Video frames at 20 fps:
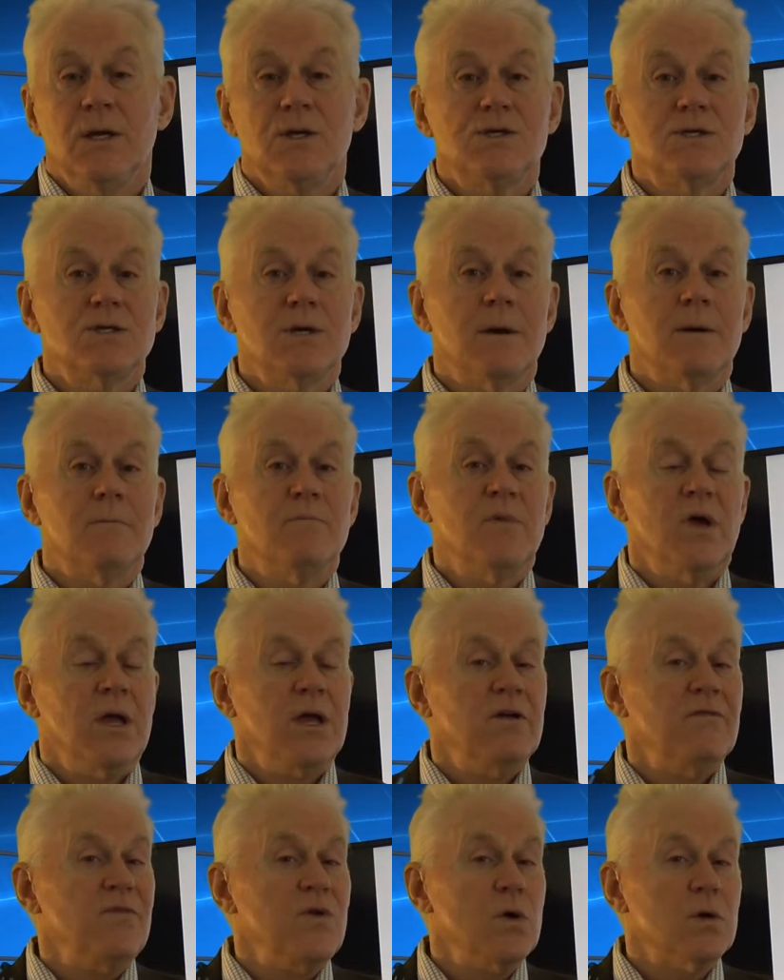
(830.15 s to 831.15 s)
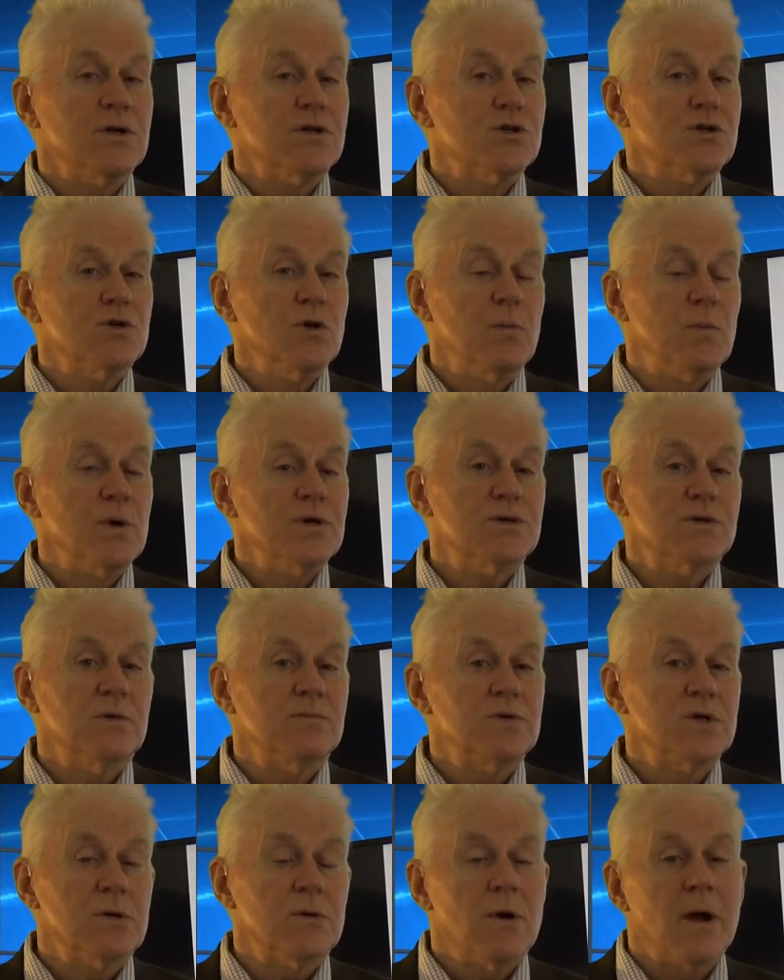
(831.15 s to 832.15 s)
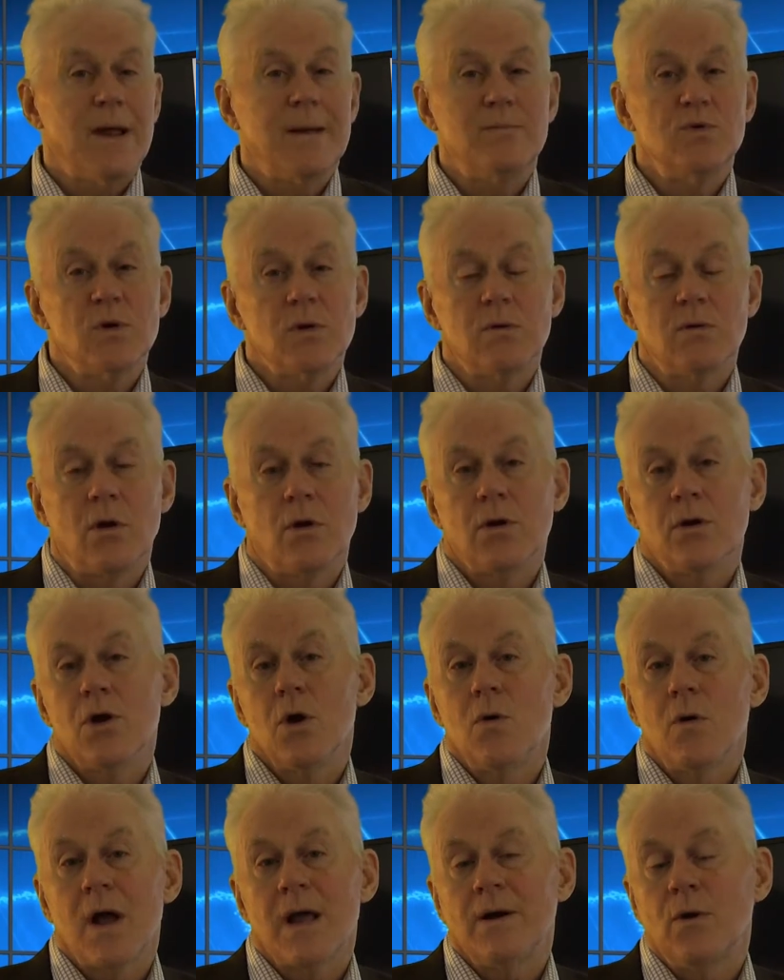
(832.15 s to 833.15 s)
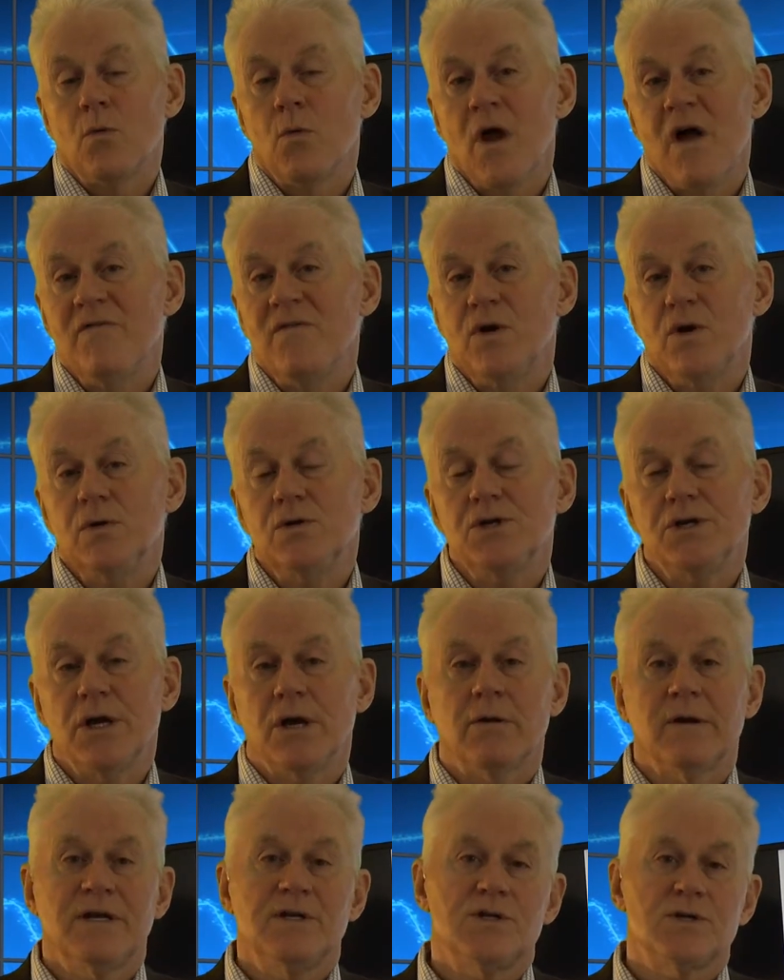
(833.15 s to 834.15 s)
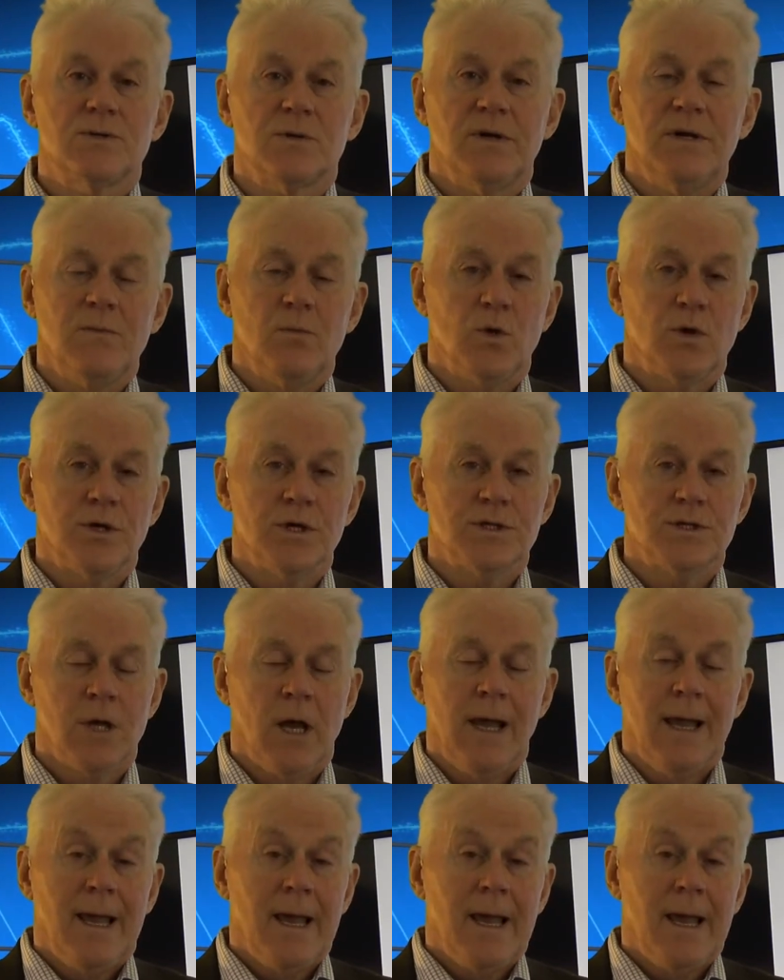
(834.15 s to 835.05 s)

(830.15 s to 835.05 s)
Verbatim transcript: Some, if you're a super subscriber or you're on a revenue sharing stream with us